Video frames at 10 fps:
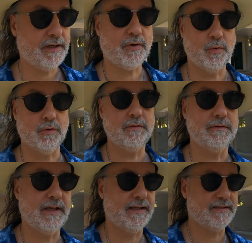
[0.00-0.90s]
bit
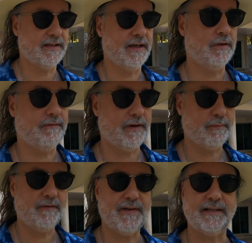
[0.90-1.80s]
cool. It's
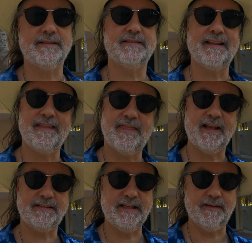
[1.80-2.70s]
November. In fact, it's
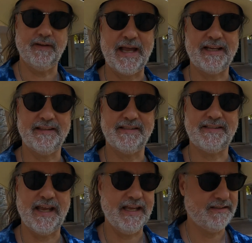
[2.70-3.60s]
Thanksgiving back in the
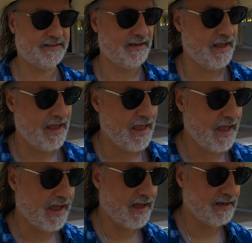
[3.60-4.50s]
States.
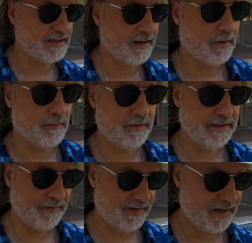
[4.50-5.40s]
And where we
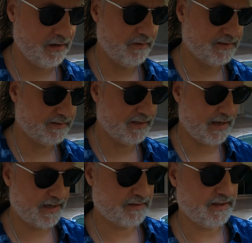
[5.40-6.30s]
live here, it's
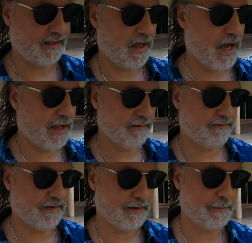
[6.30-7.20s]
actually a lot
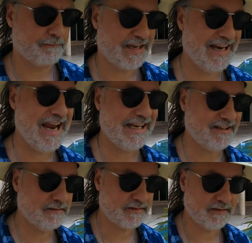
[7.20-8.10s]
of
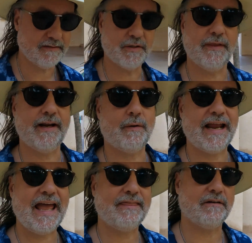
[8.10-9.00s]
Canadians. And so they
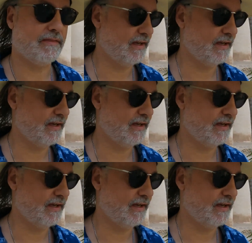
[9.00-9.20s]
already had their